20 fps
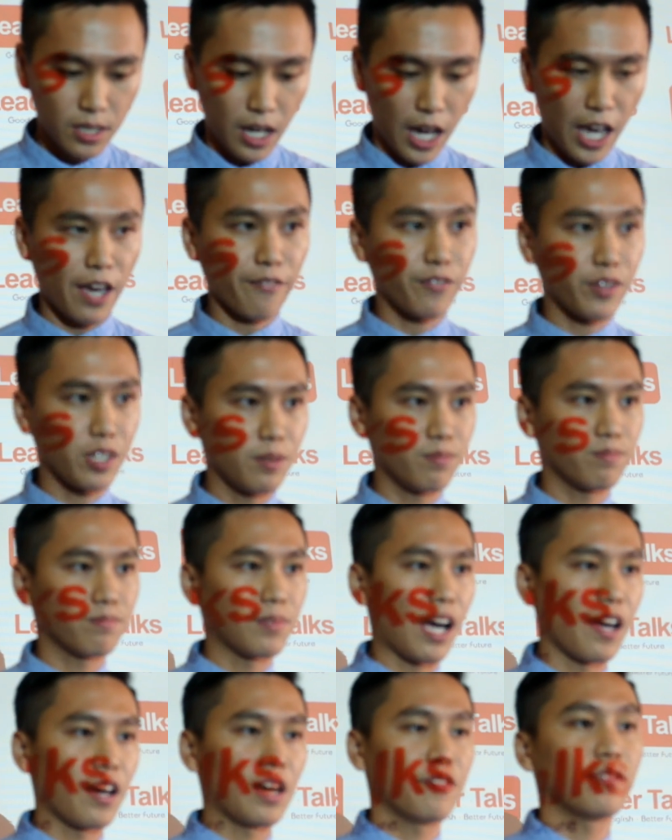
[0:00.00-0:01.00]
have
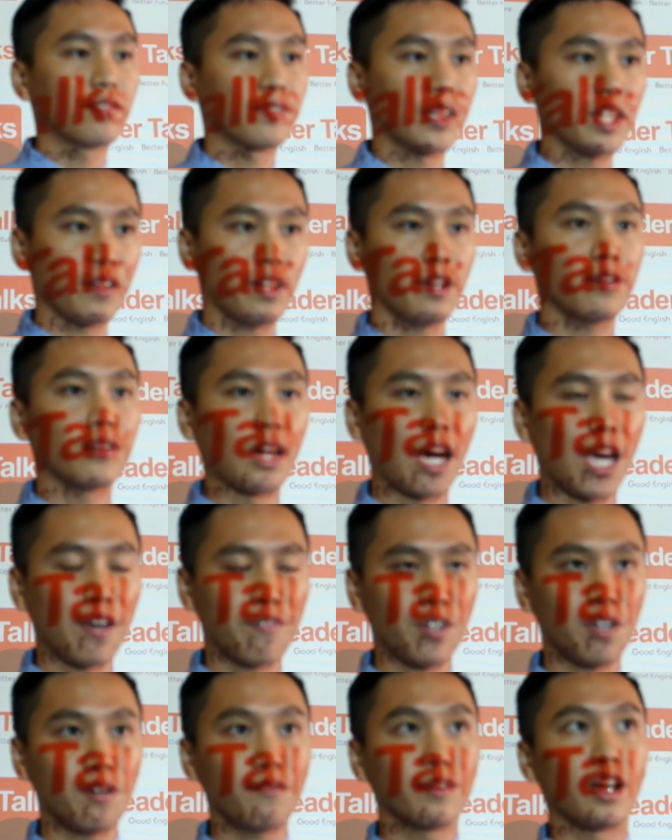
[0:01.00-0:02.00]

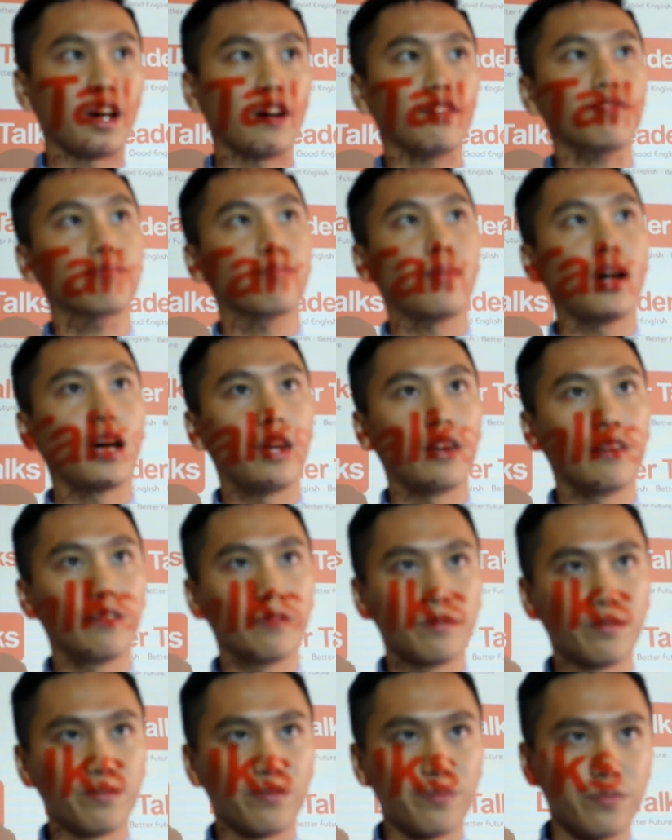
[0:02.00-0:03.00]
given up my
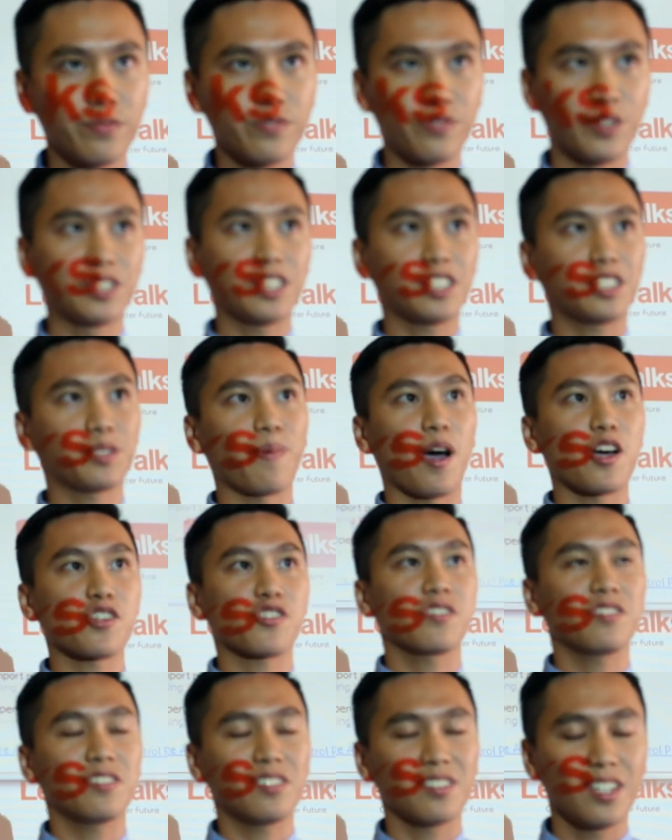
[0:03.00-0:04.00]
physics
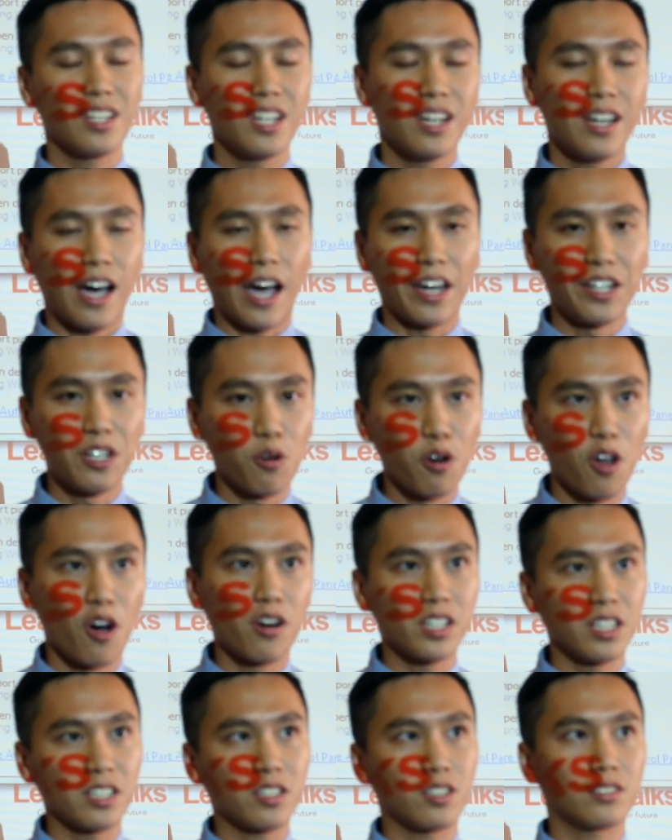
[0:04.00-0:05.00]
passions. I no
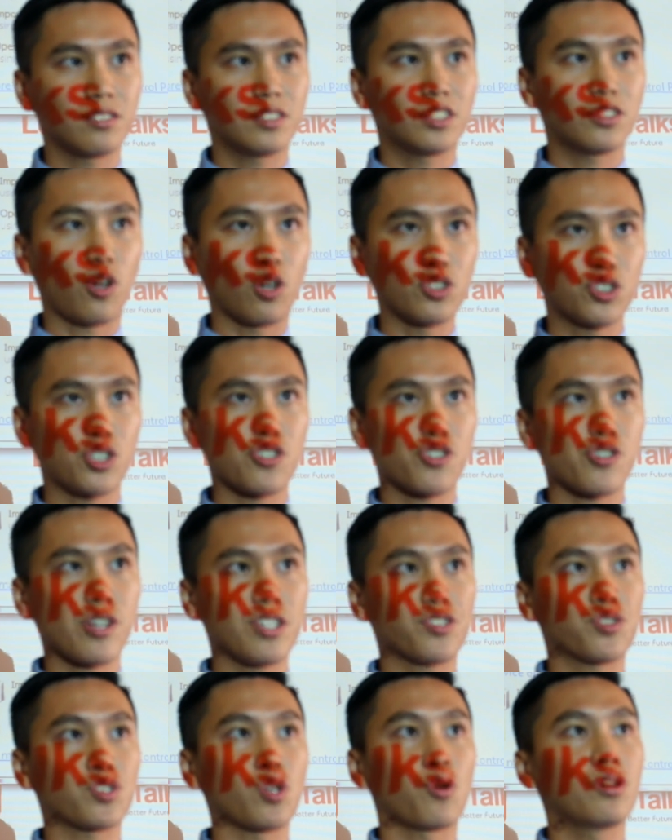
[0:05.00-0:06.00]
longer concentrate
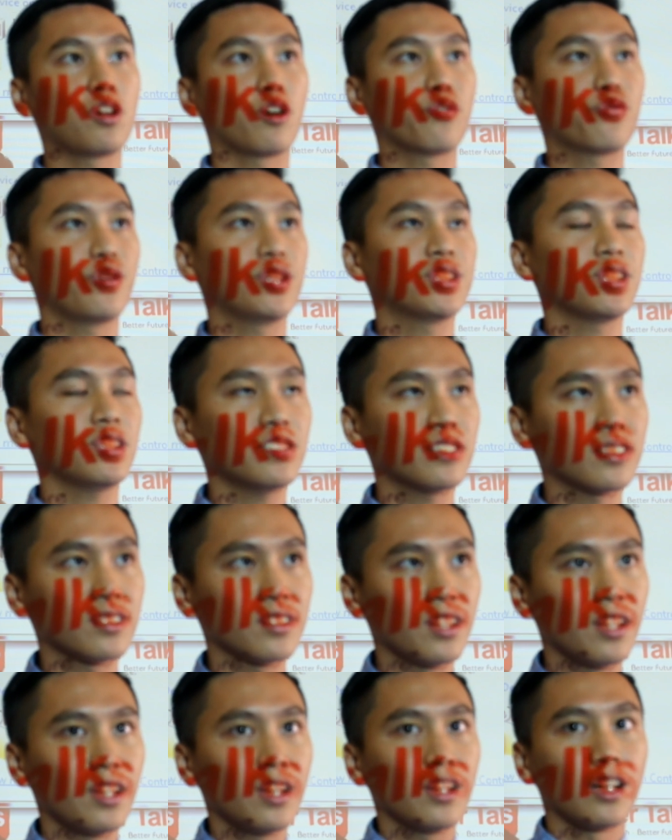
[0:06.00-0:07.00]
solely on physics.
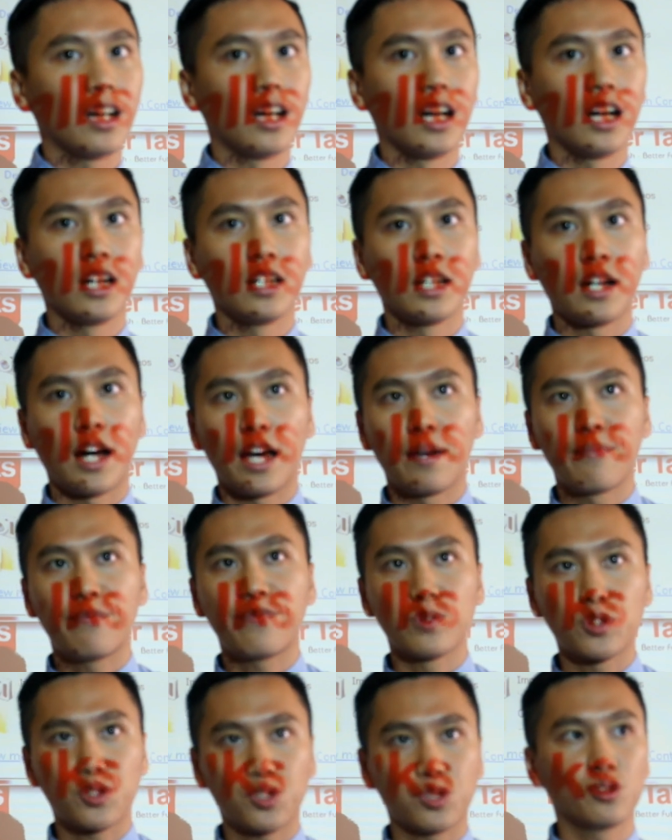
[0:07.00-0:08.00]
I
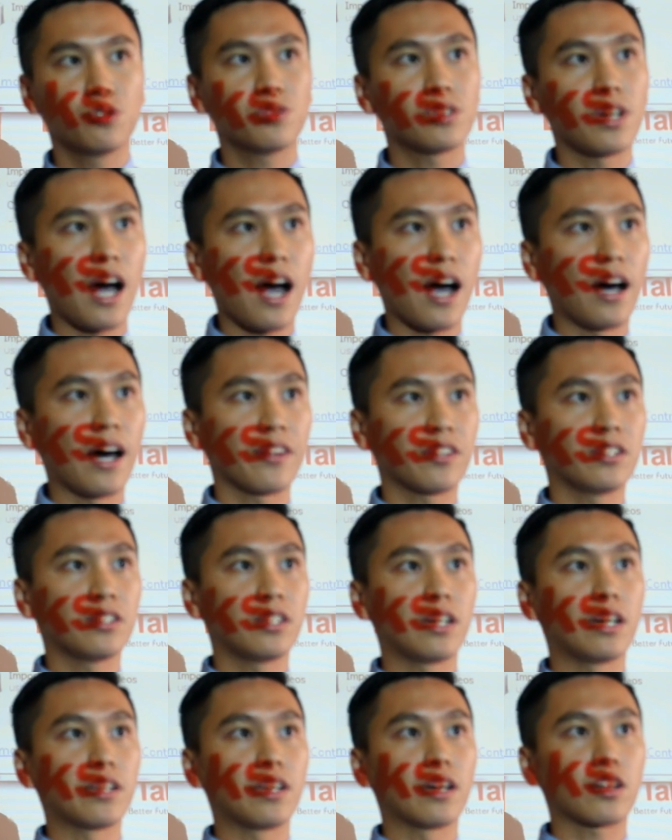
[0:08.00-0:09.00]
pursued
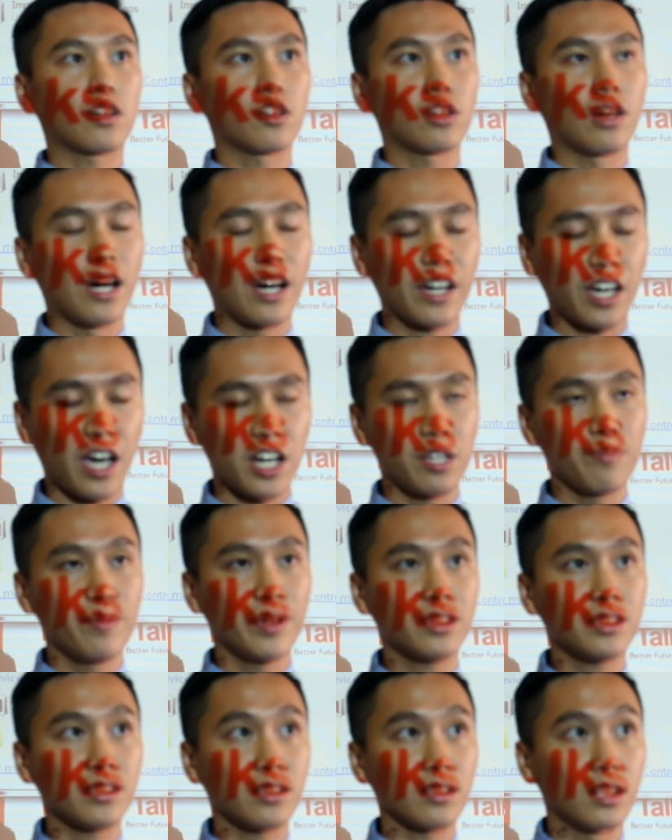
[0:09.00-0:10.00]
other
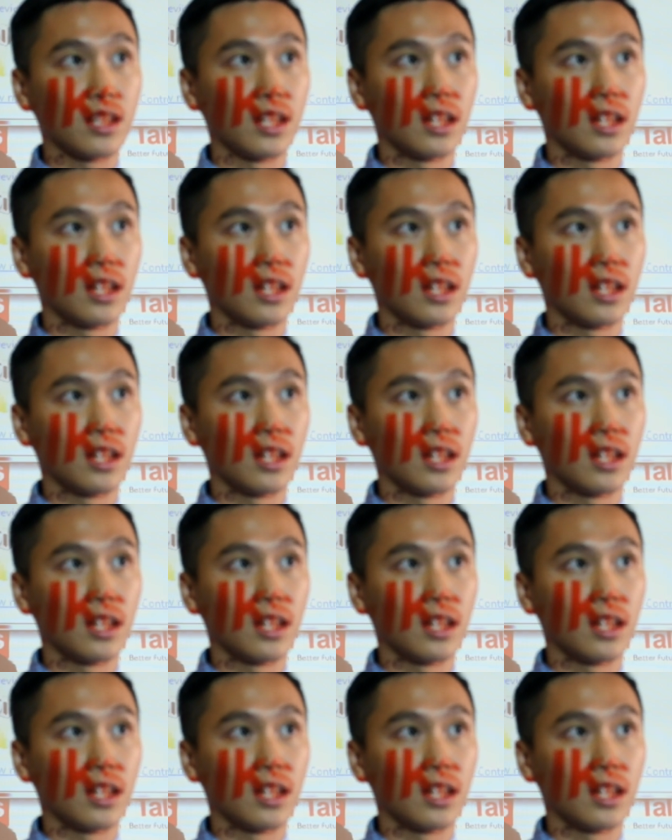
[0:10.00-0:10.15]
academic